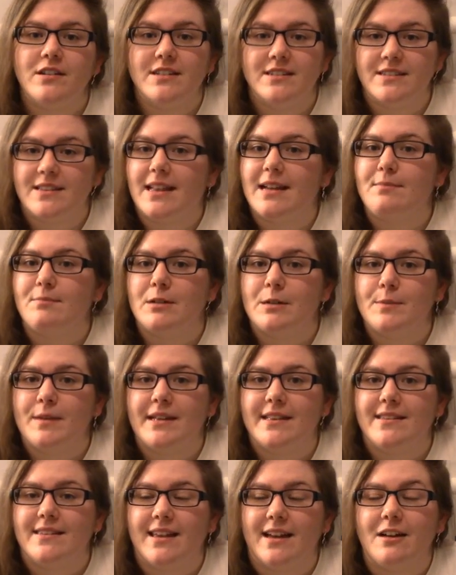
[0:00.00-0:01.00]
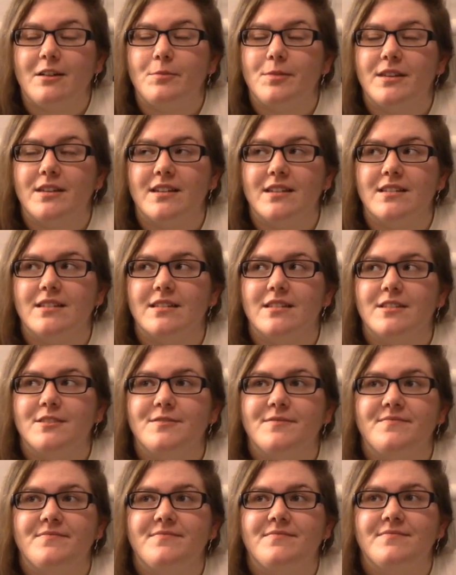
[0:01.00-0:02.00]
is that mermaid Sal, because
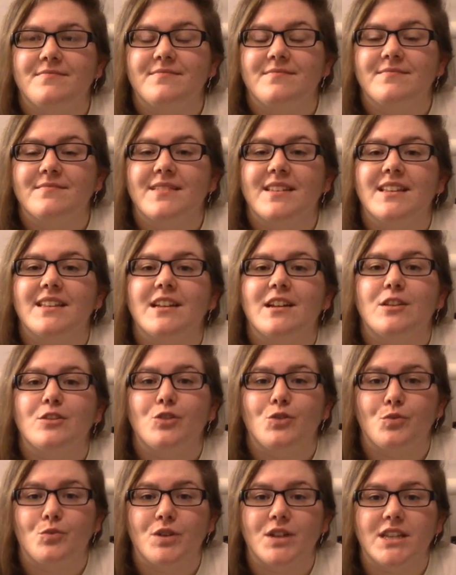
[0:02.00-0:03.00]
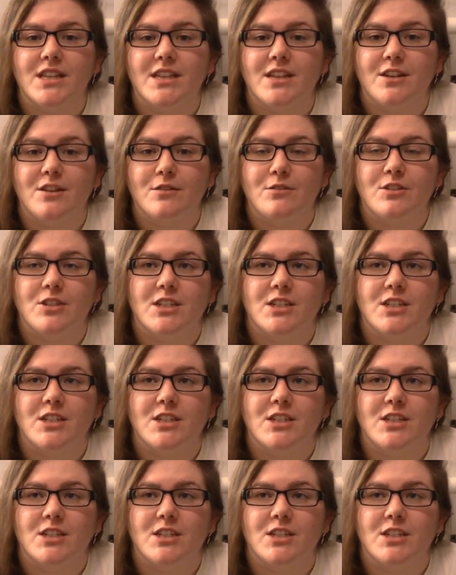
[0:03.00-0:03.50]
it's really cute.